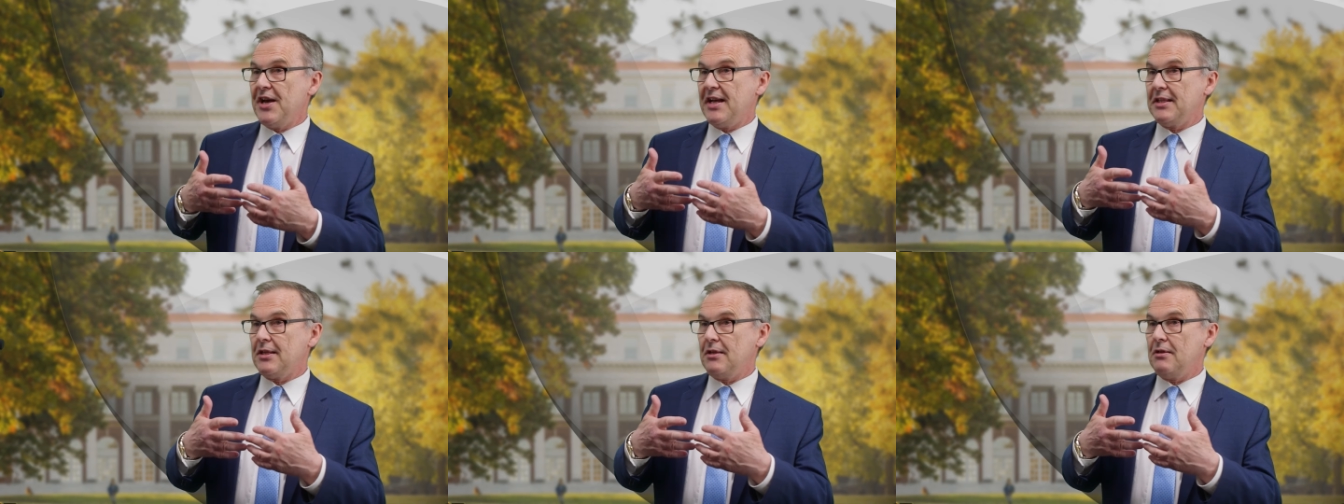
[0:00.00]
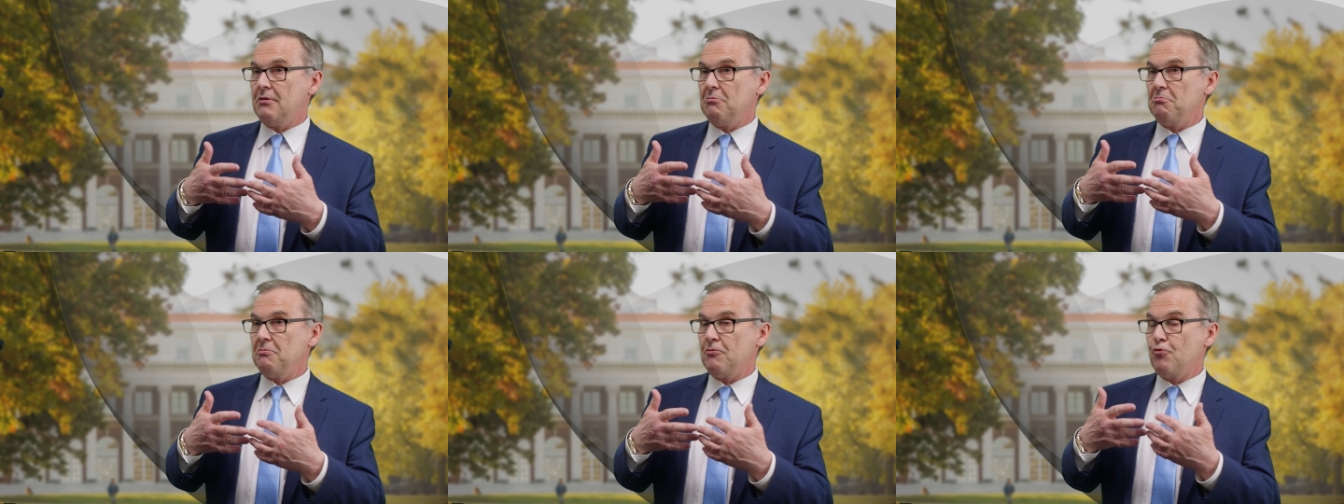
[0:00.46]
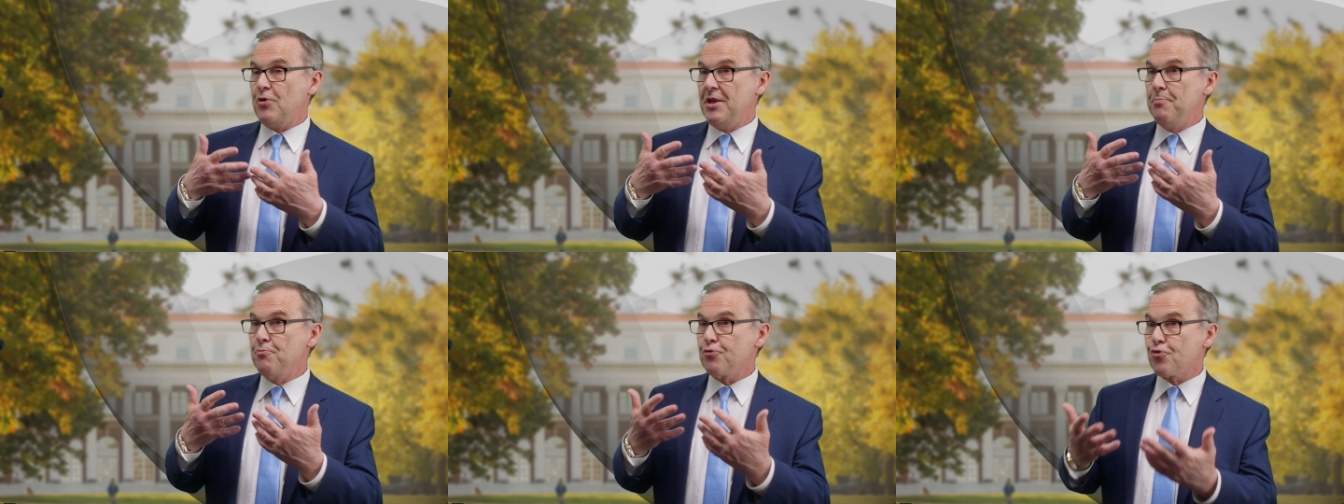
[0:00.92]
that
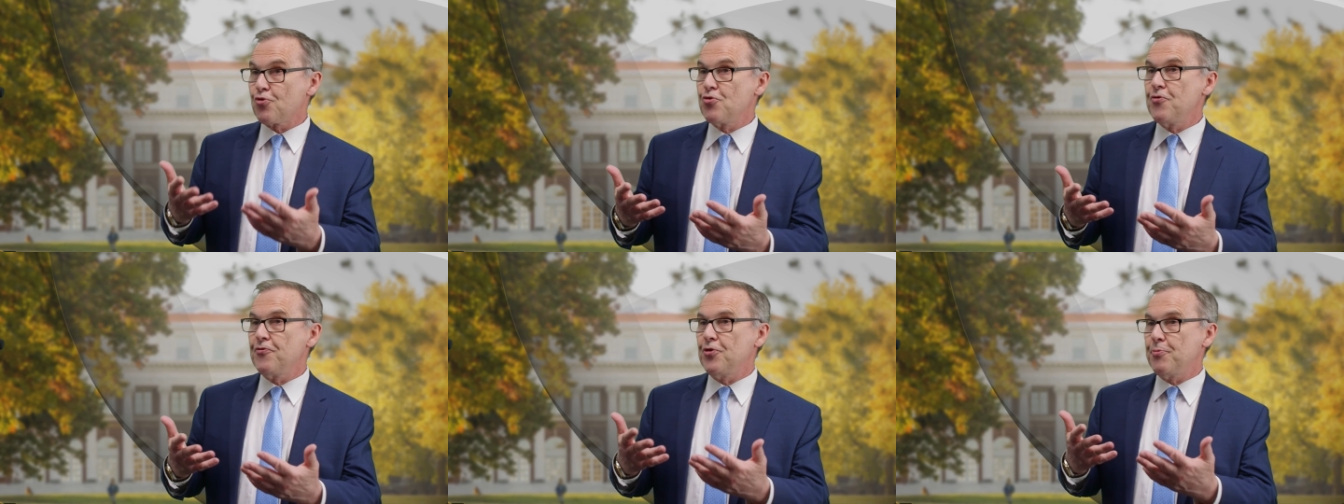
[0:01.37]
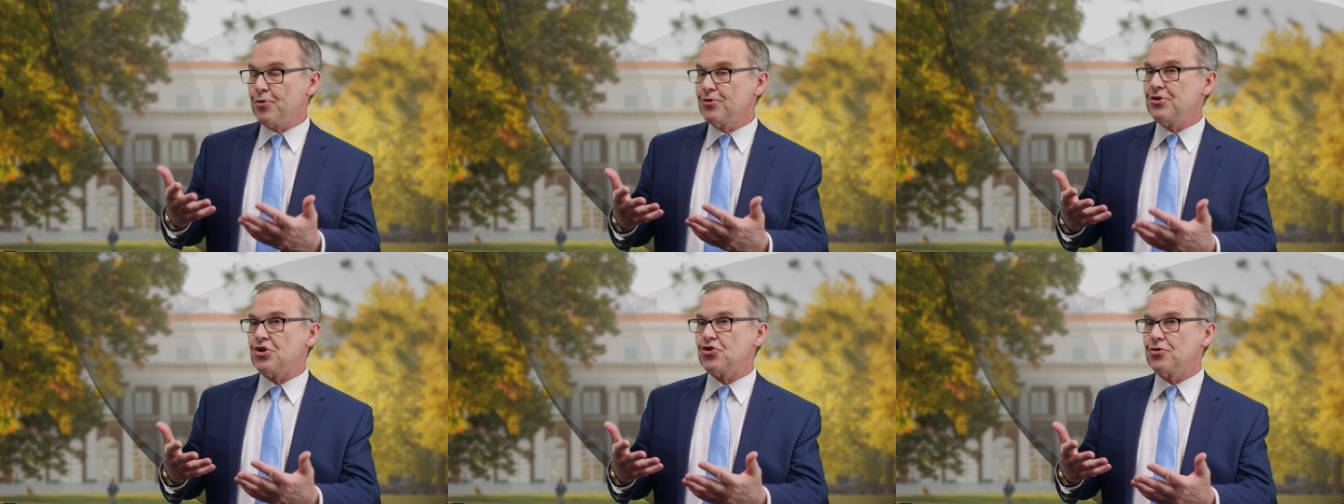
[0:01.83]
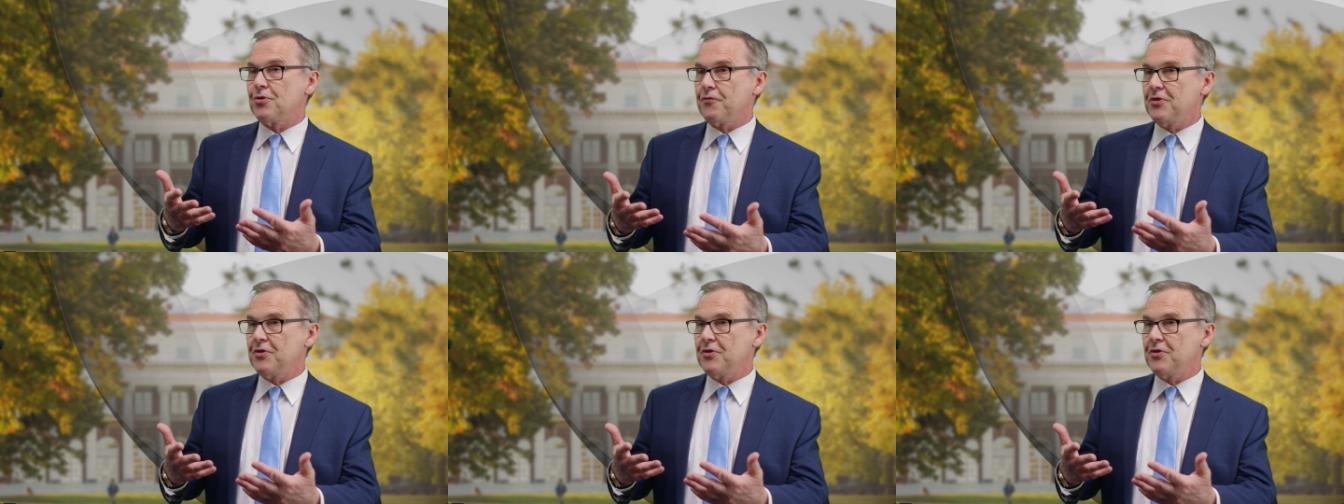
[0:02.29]
will improve the position